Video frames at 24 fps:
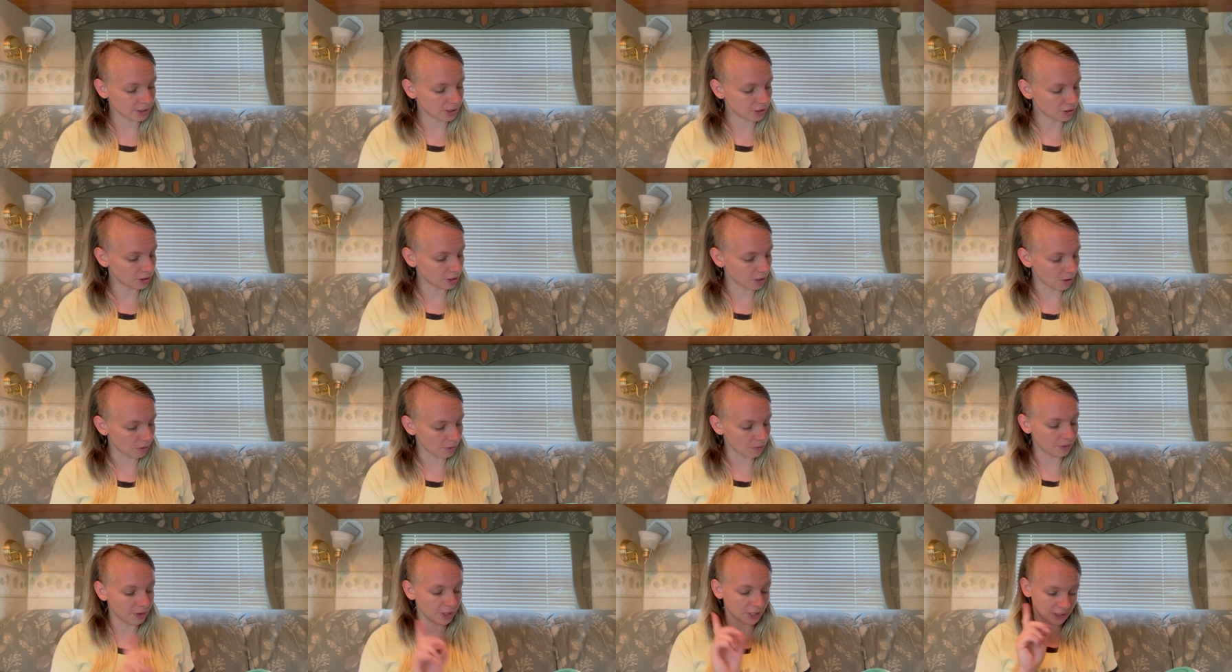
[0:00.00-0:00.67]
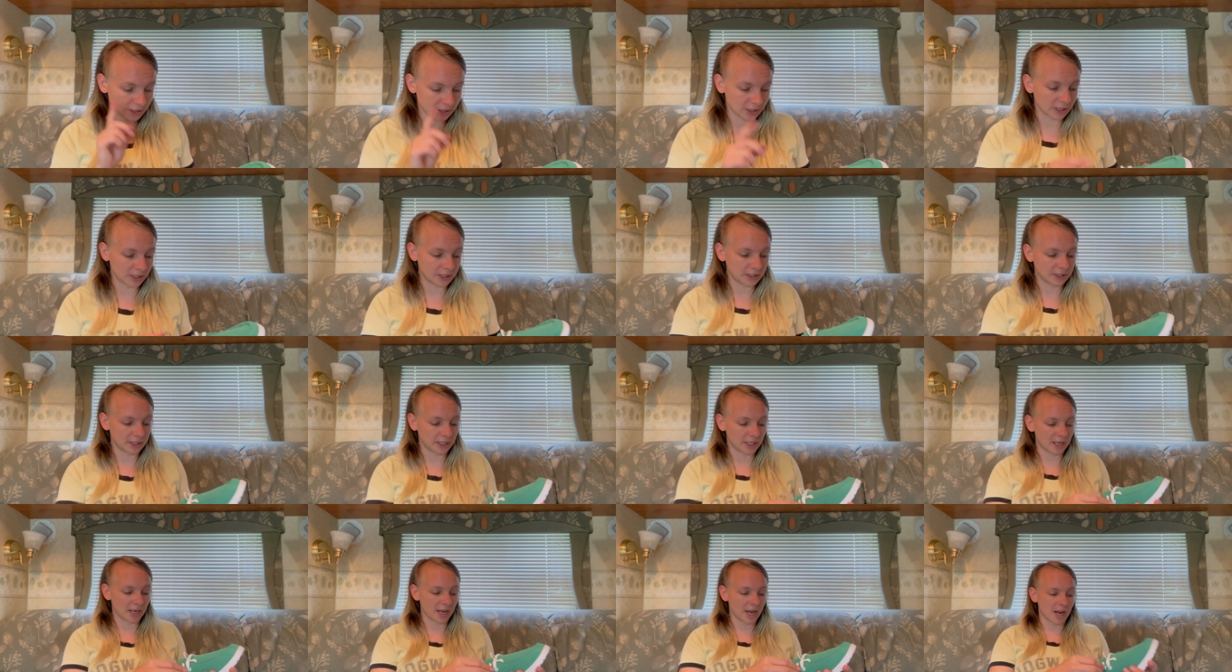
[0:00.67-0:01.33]
So this
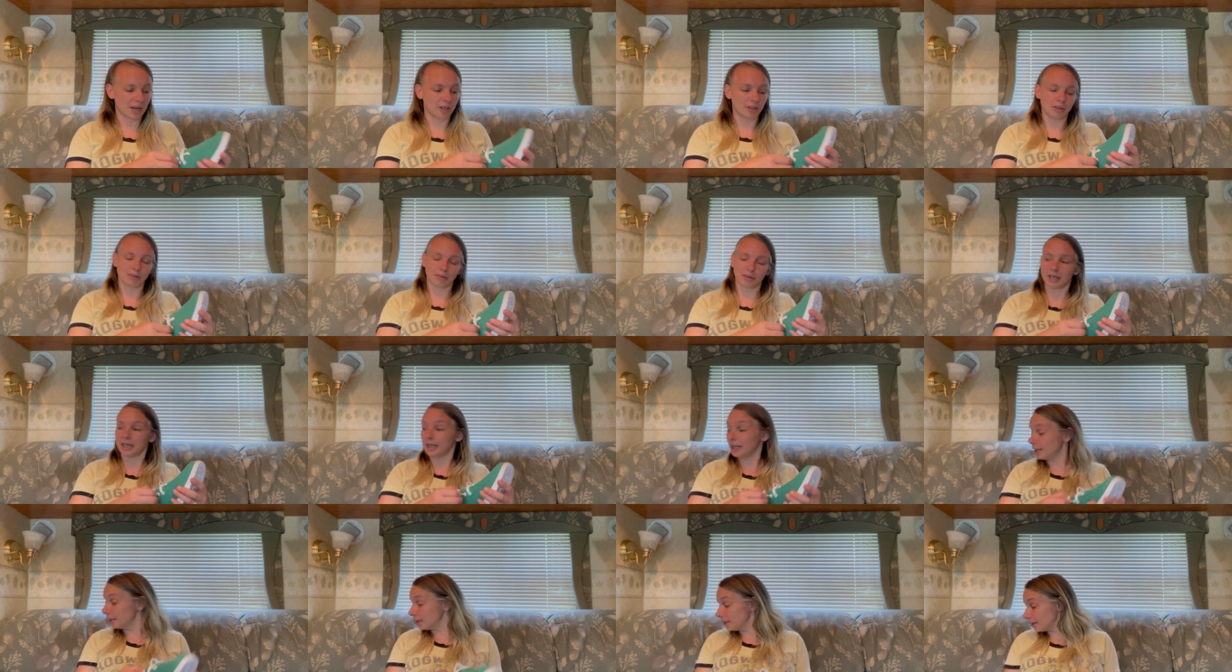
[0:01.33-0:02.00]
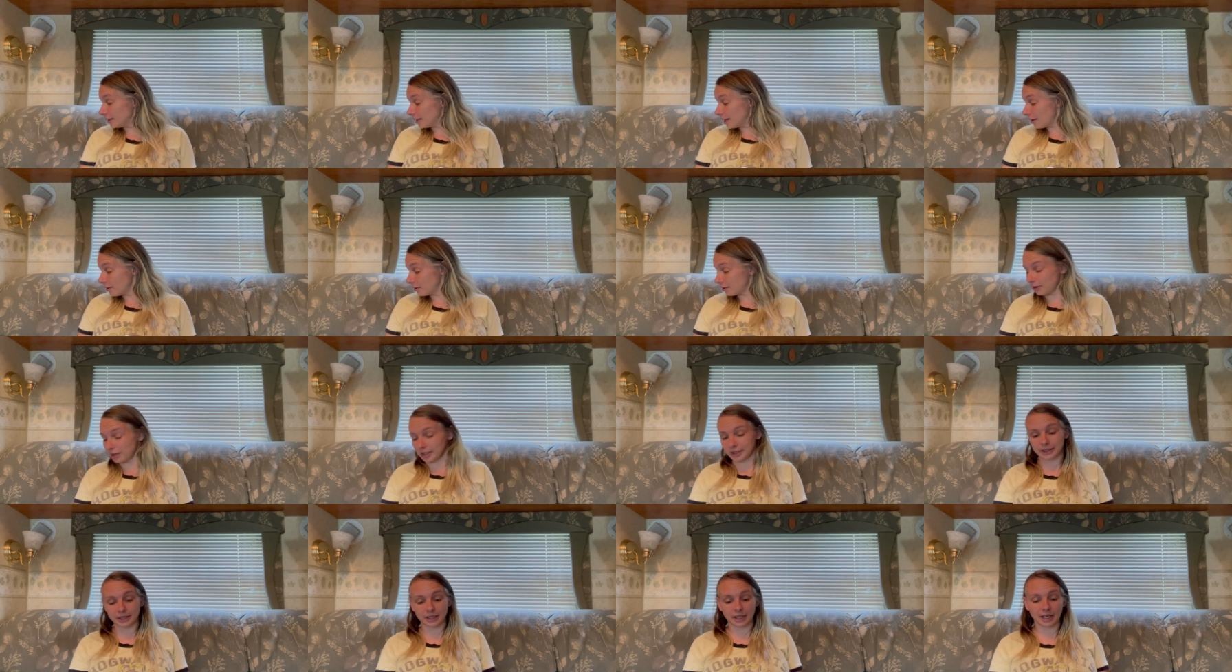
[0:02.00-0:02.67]
listing had green, the other
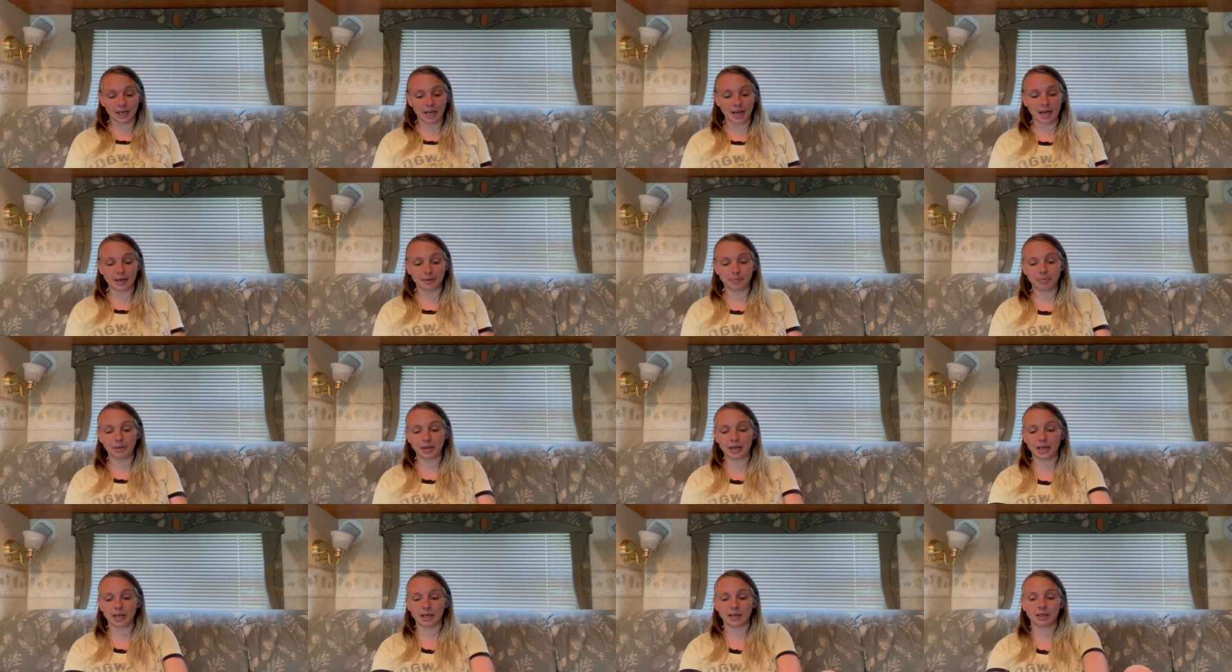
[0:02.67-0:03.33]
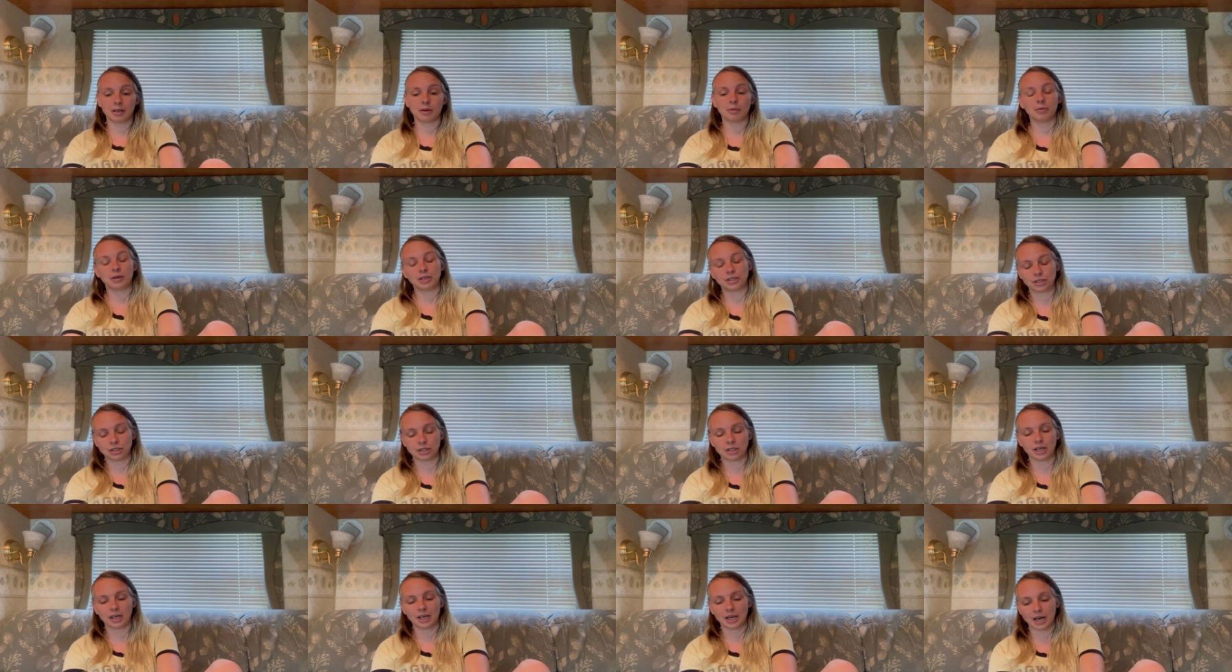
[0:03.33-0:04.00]
listing had pink, which
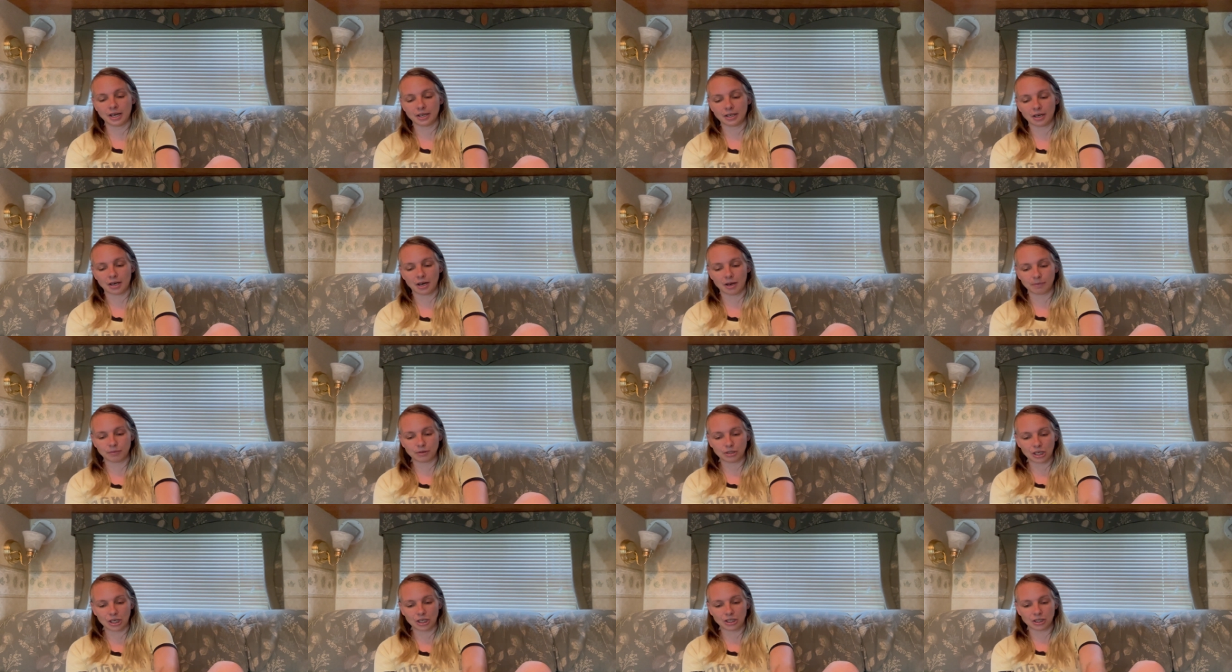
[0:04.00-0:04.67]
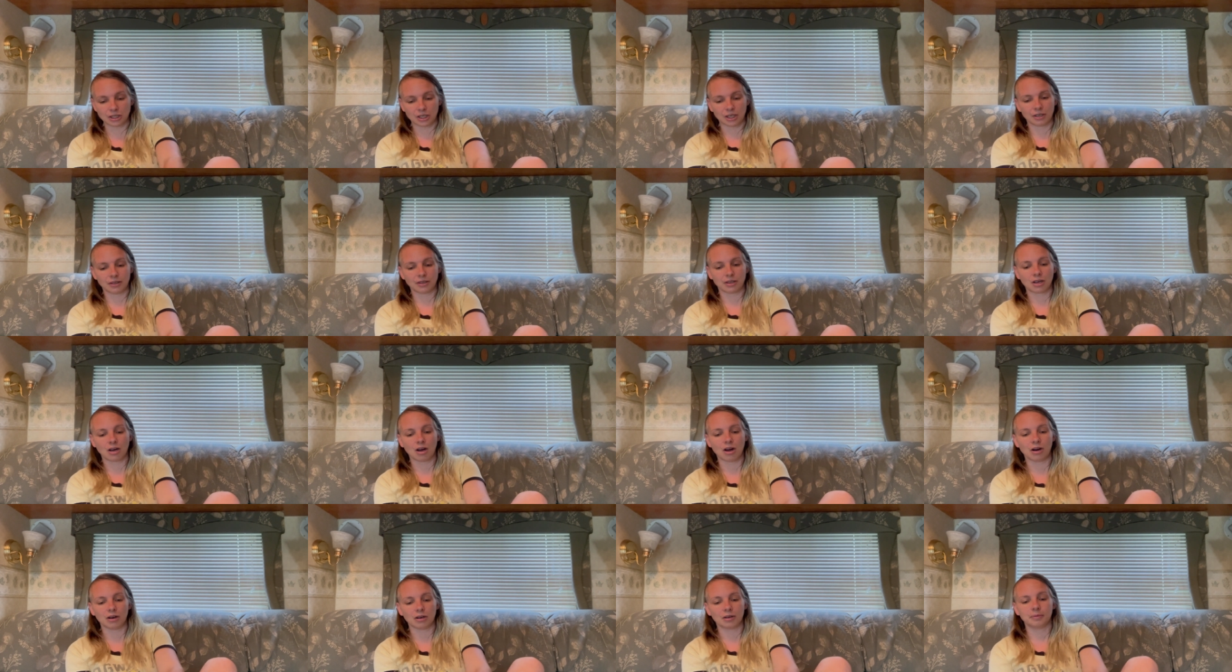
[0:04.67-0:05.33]
it ended up changing in the
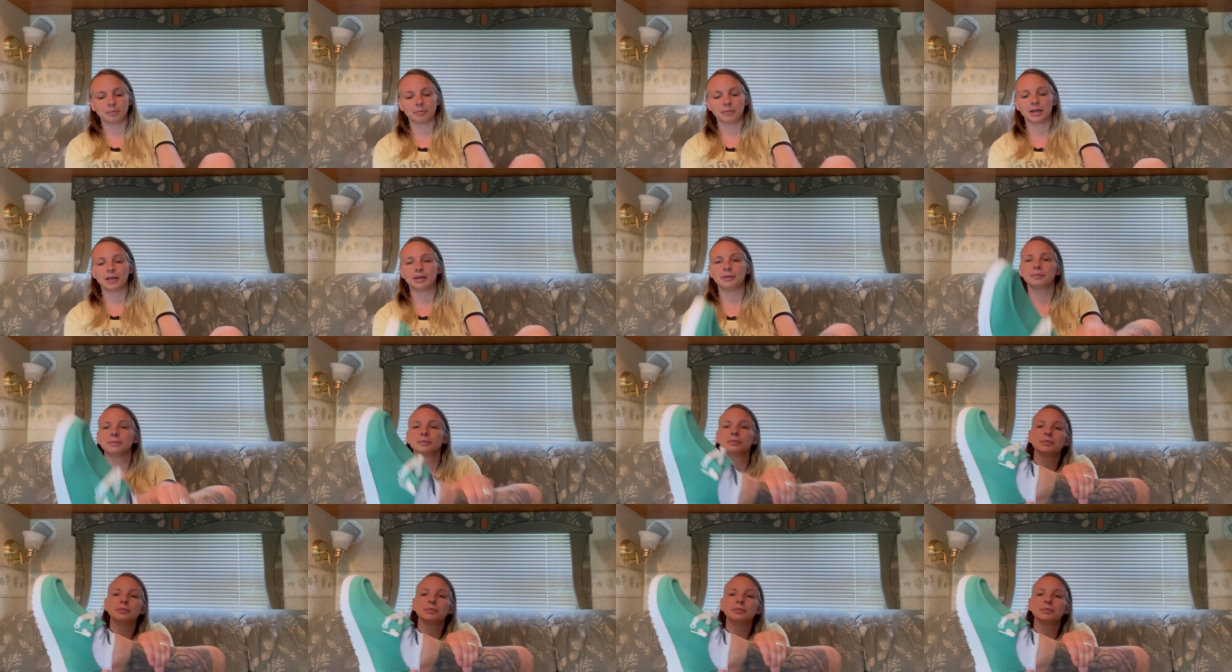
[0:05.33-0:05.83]
cart, but